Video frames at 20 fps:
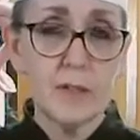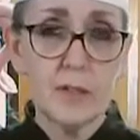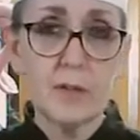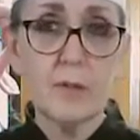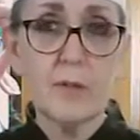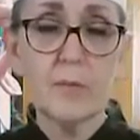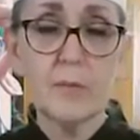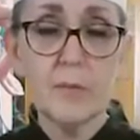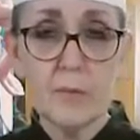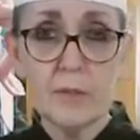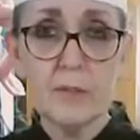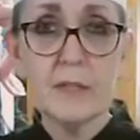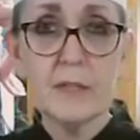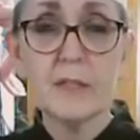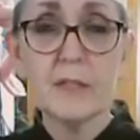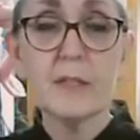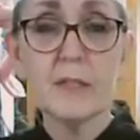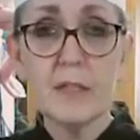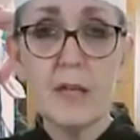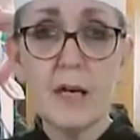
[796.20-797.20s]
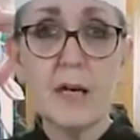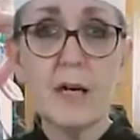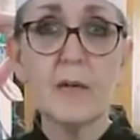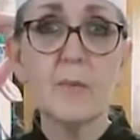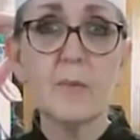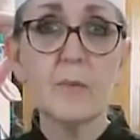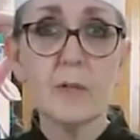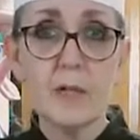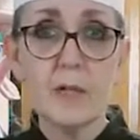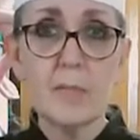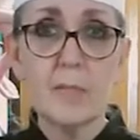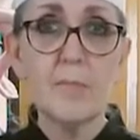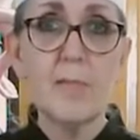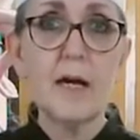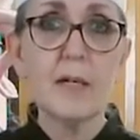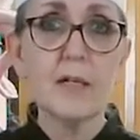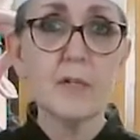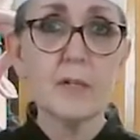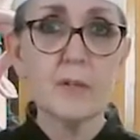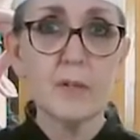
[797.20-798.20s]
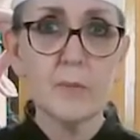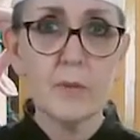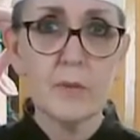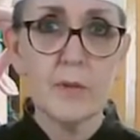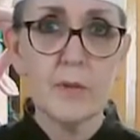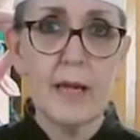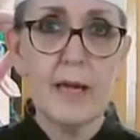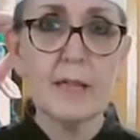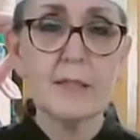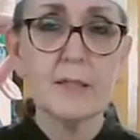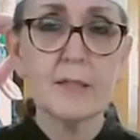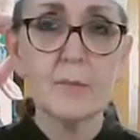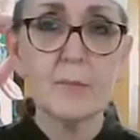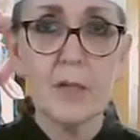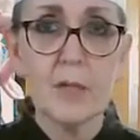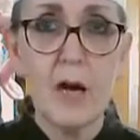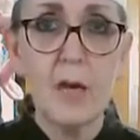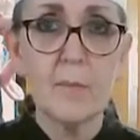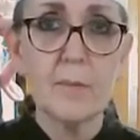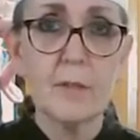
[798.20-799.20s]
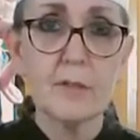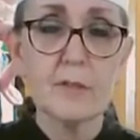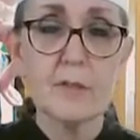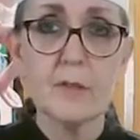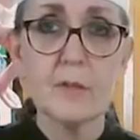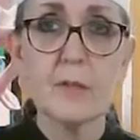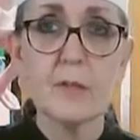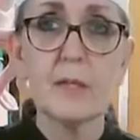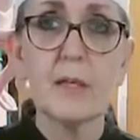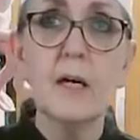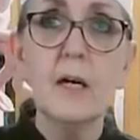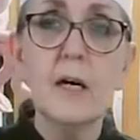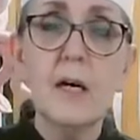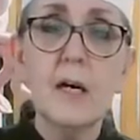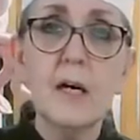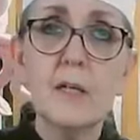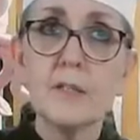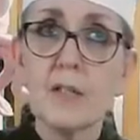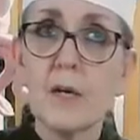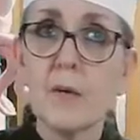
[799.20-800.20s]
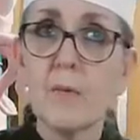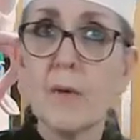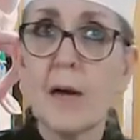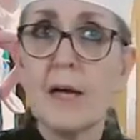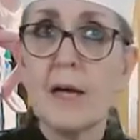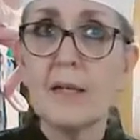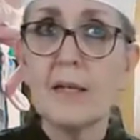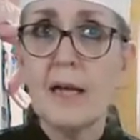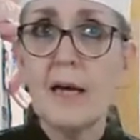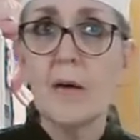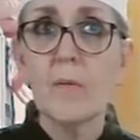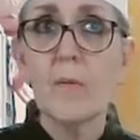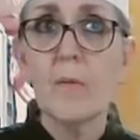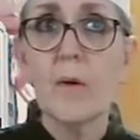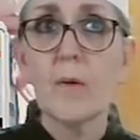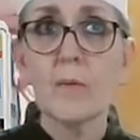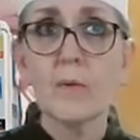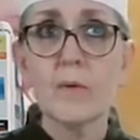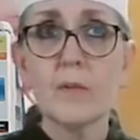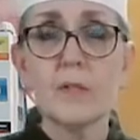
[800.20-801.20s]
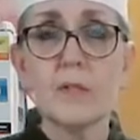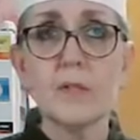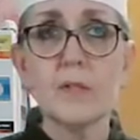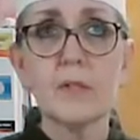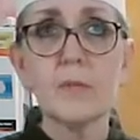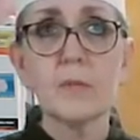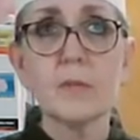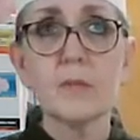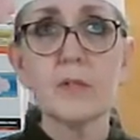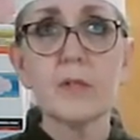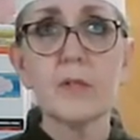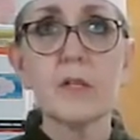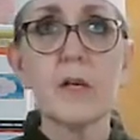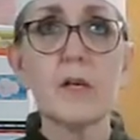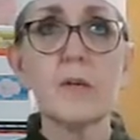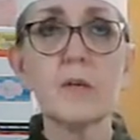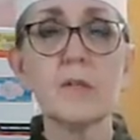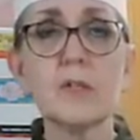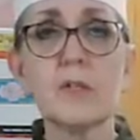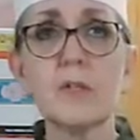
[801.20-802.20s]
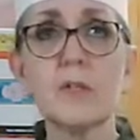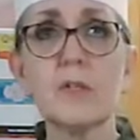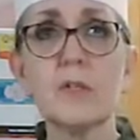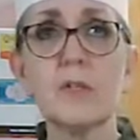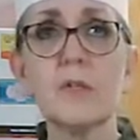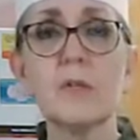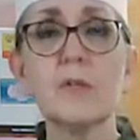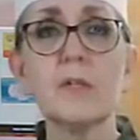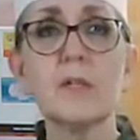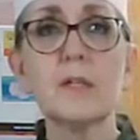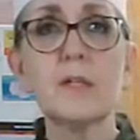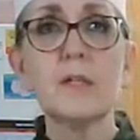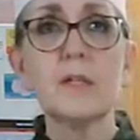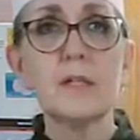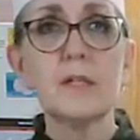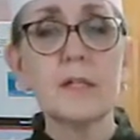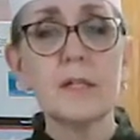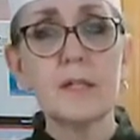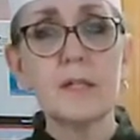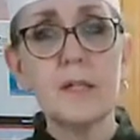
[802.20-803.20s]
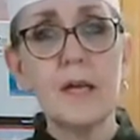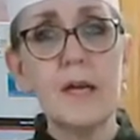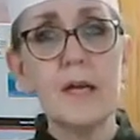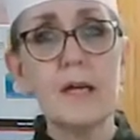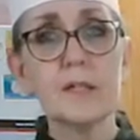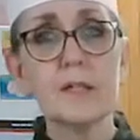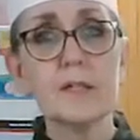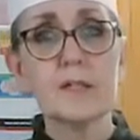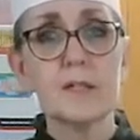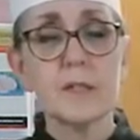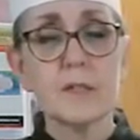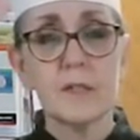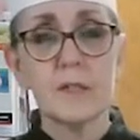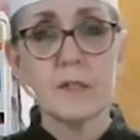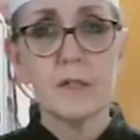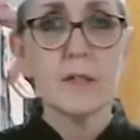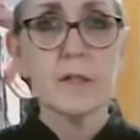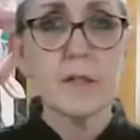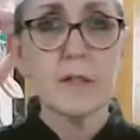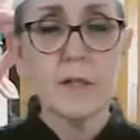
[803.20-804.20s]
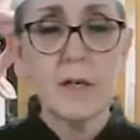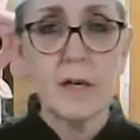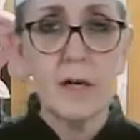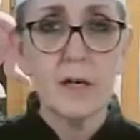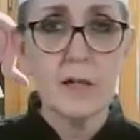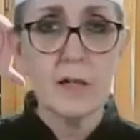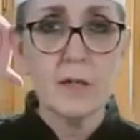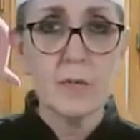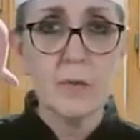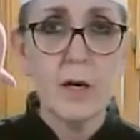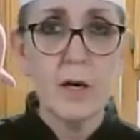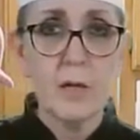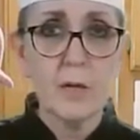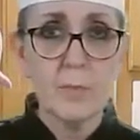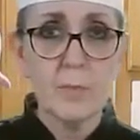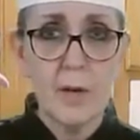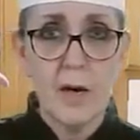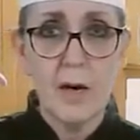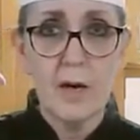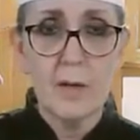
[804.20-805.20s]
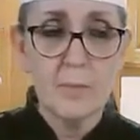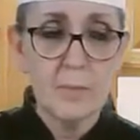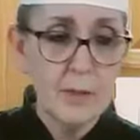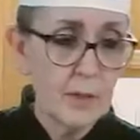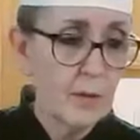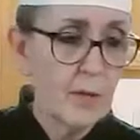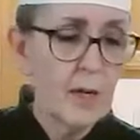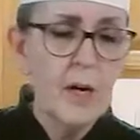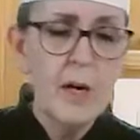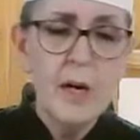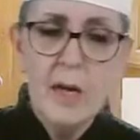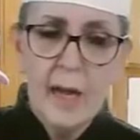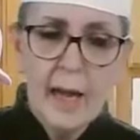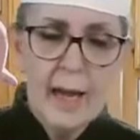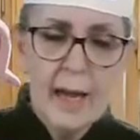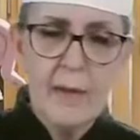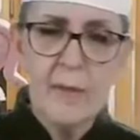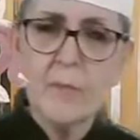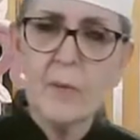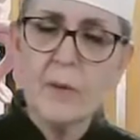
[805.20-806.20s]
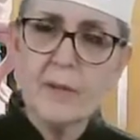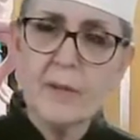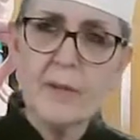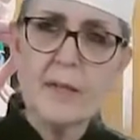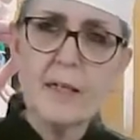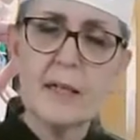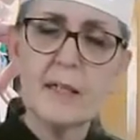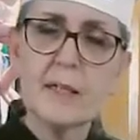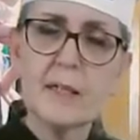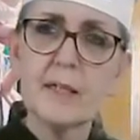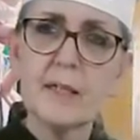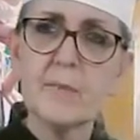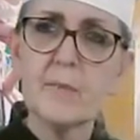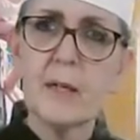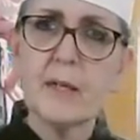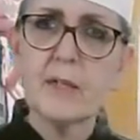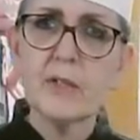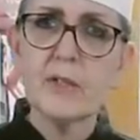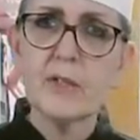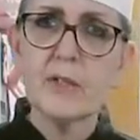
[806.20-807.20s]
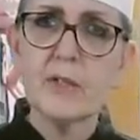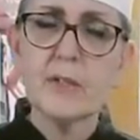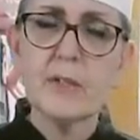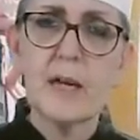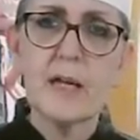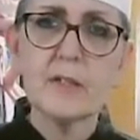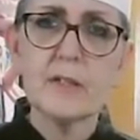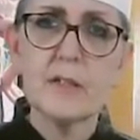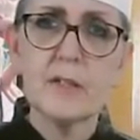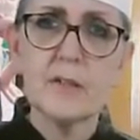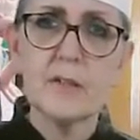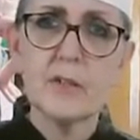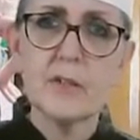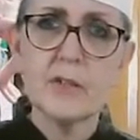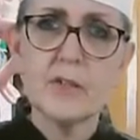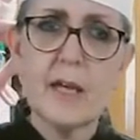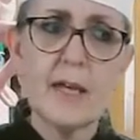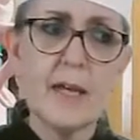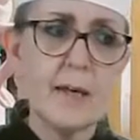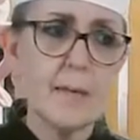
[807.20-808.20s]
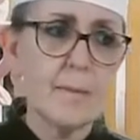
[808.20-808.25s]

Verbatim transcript: once it's done, we'll come back to it and we're going to add some toppings to it. So right now what we're going to do, we're going to go to the next crock pot meal. And one thing I need to make sure you guys understand,